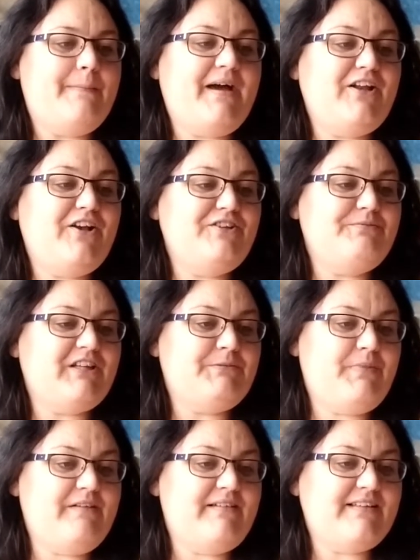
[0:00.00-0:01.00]
Matt knows from
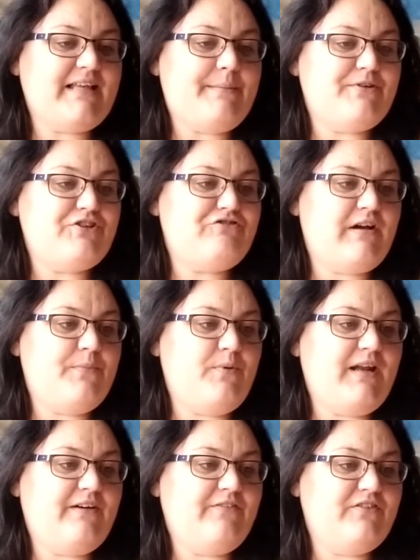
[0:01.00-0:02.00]
experience how much
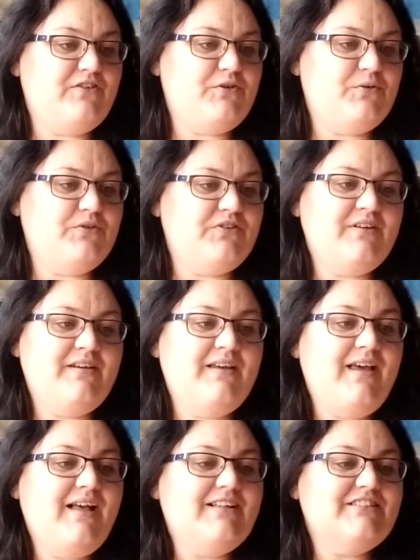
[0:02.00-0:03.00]
trouble love can cause,
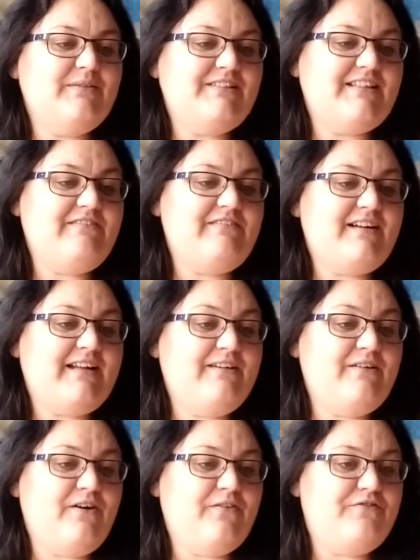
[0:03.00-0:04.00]
so he's steering
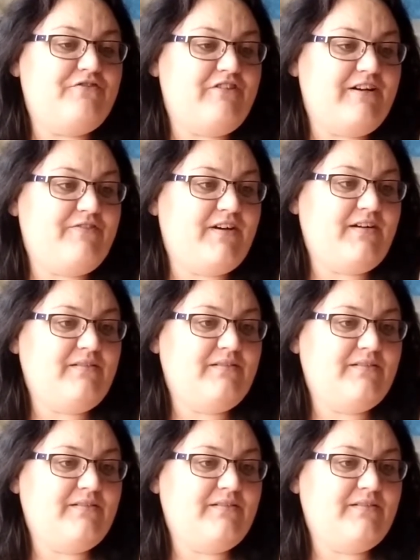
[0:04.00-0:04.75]
clear of forever.